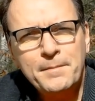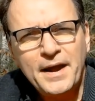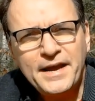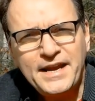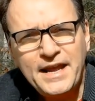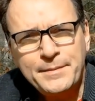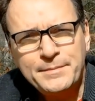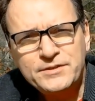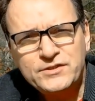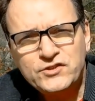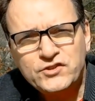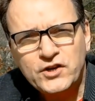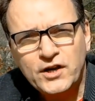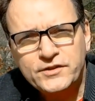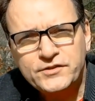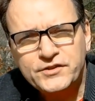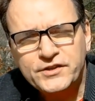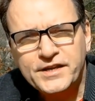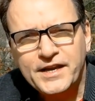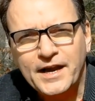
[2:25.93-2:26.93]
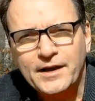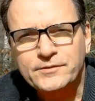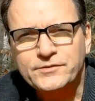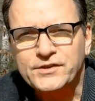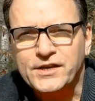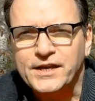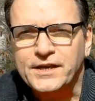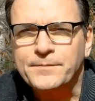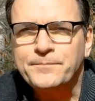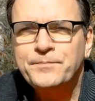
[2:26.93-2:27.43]
My name is John
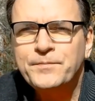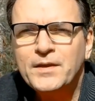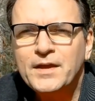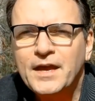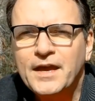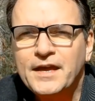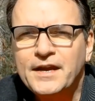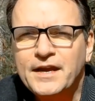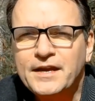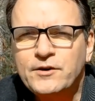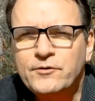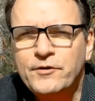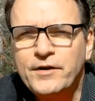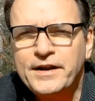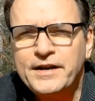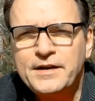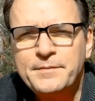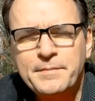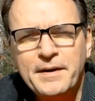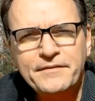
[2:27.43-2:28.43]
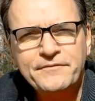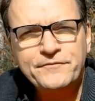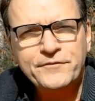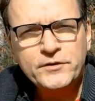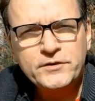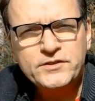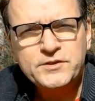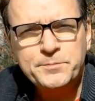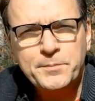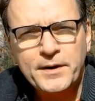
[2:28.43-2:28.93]
Chakowski, and I created my
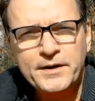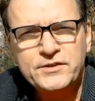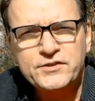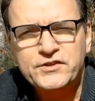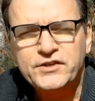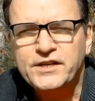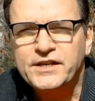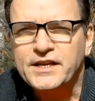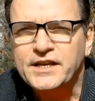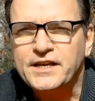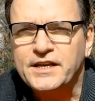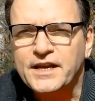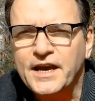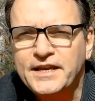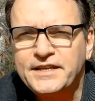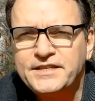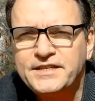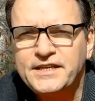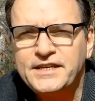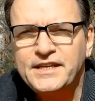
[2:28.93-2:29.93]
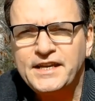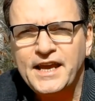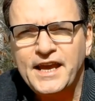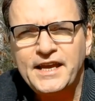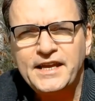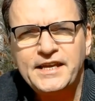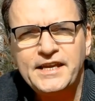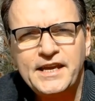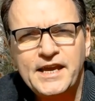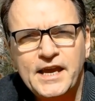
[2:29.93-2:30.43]
first spreadsheet in
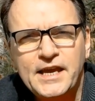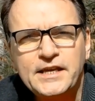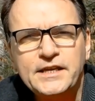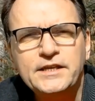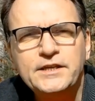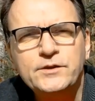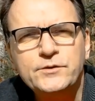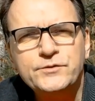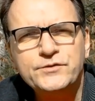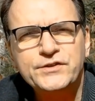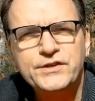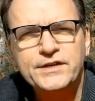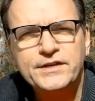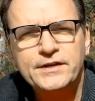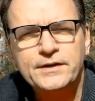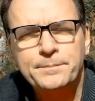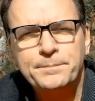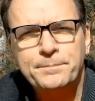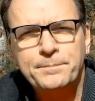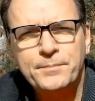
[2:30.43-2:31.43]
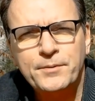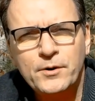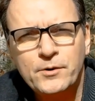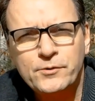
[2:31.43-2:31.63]
1988 using a